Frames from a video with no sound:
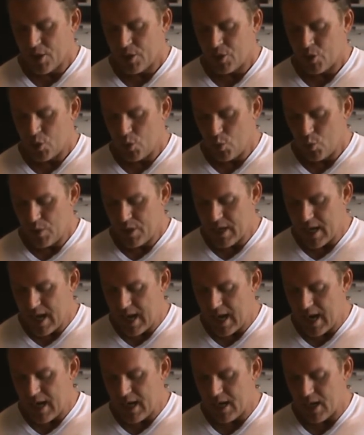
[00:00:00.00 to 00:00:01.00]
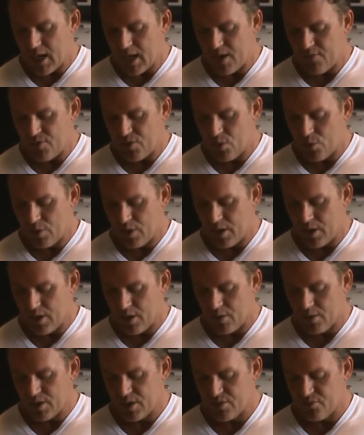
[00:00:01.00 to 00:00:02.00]
Today, if you
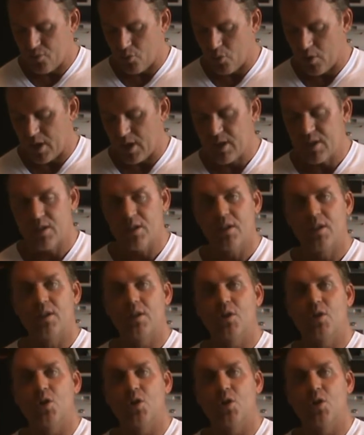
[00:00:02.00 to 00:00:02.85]
hear his voice,